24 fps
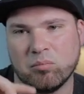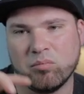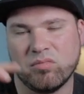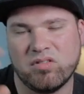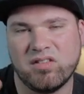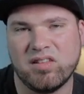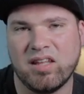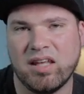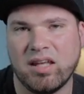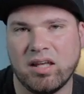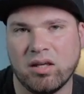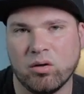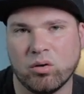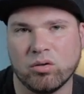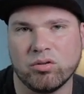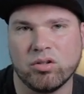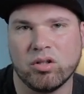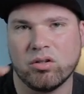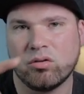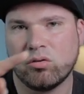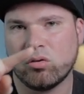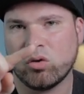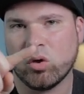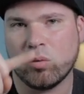thing on
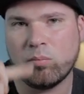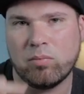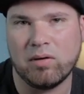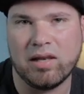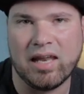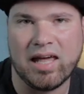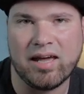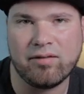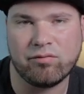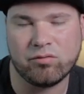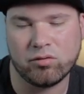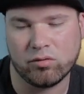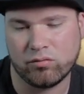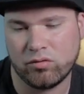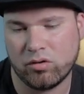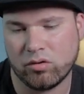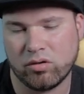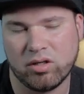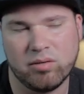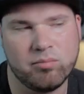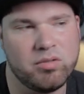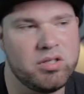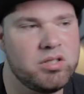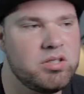the top left of
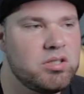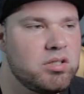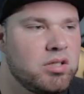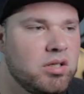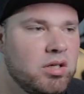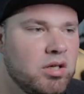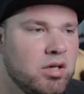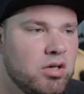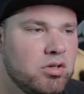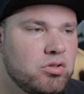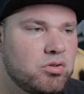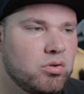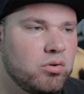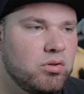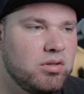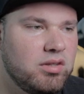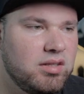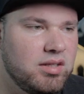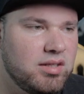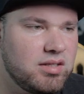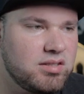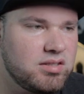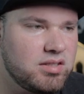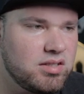your image. So
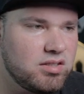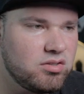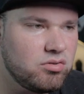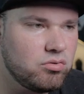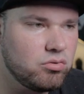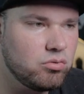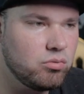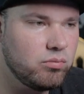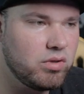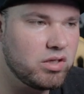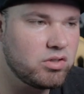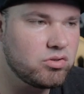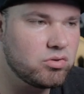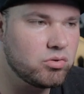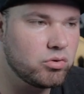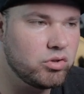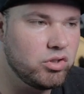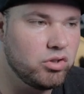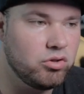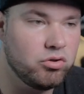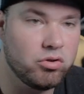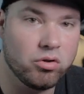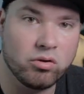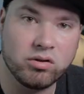this is to make sure
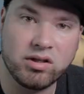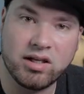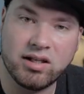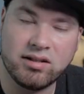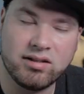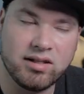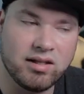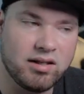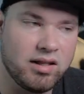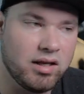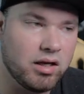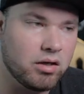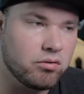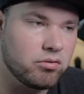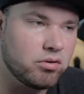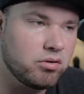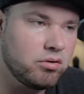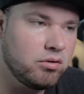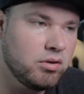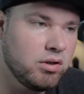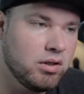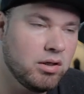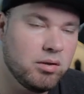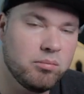you don't get that
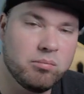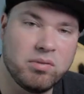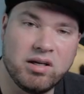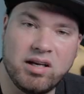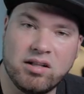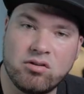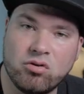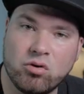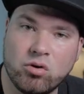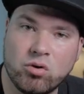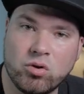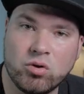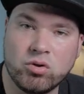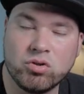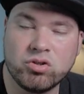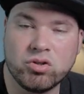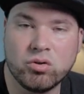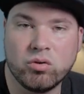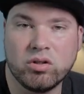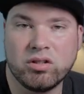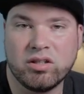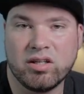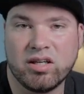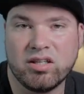error, but it's
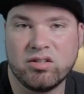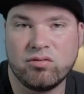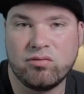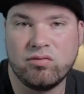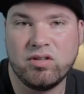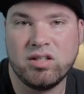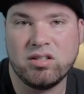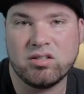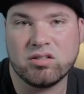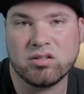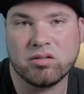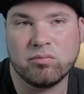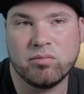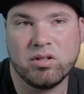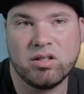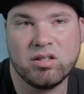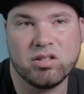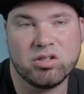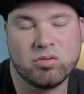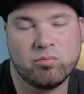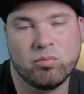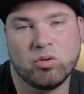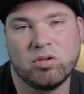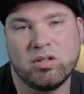also a nice feature,
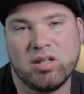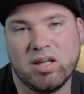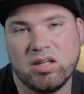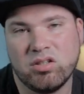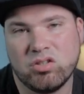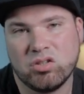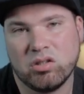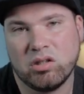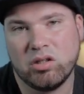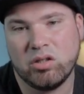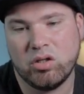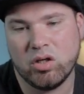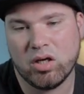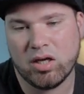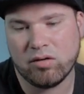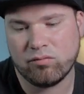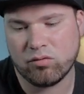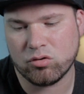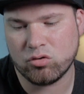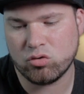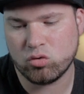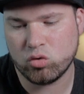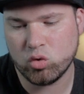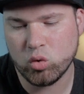because potentially you
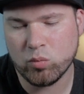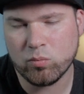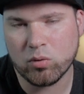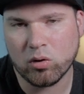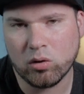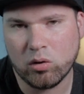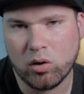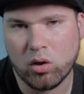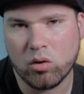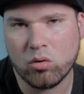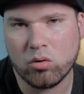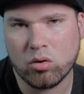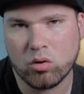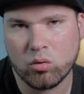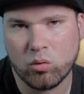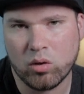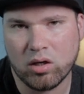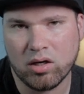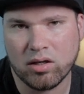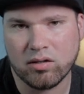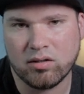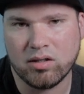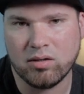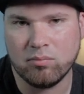have a super low
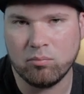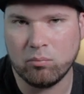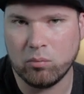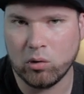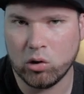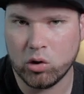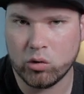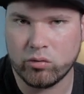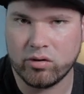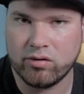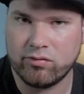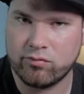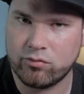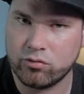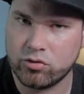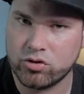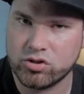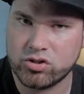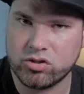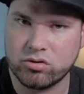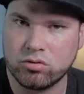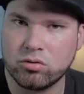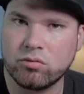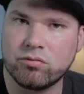quality blurry
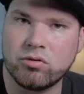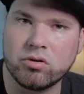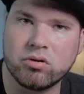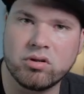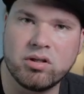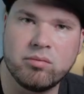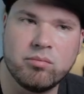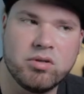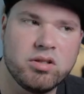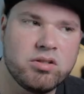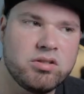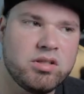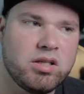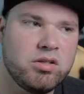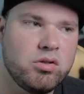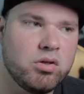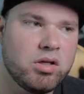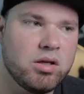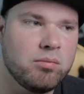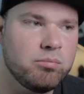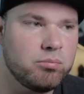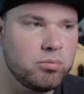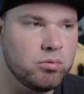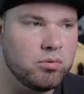version of your image that
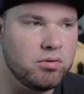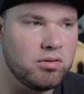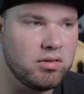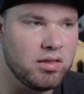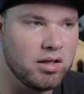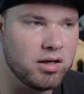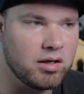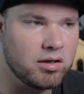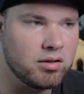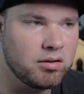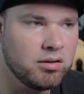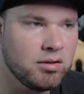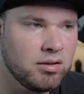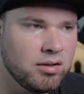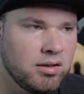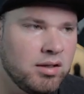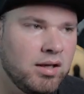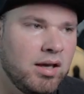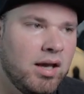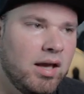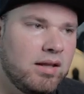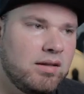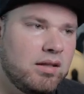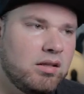you can put there.
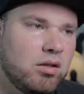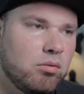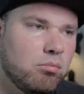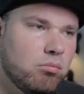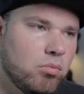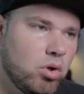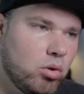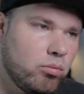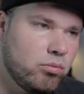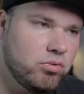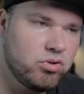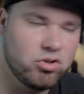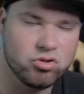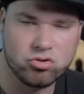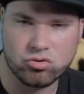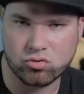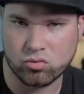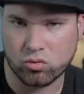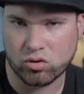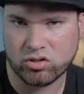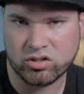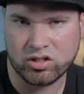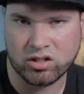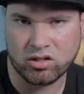And then the moment the
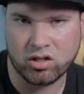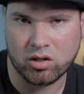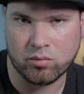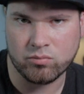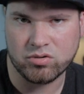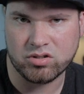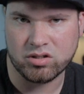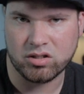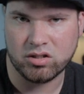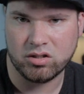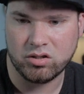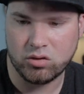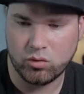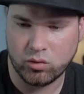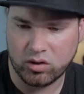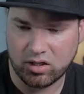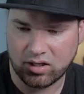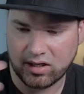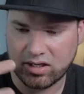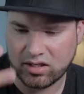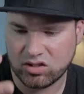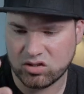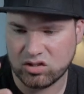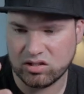source set comes in, you
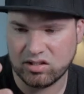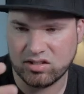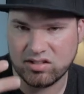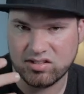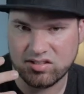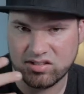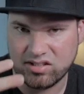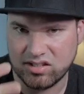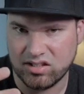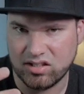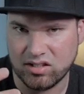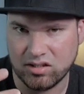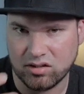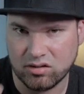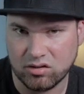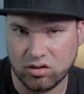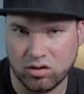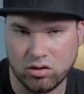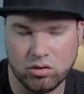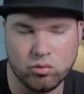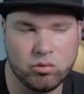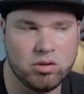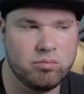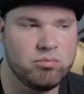can actually see
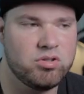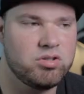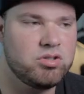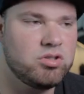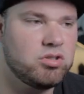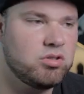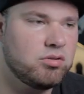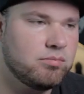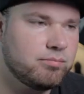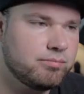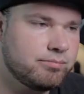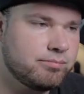the new image.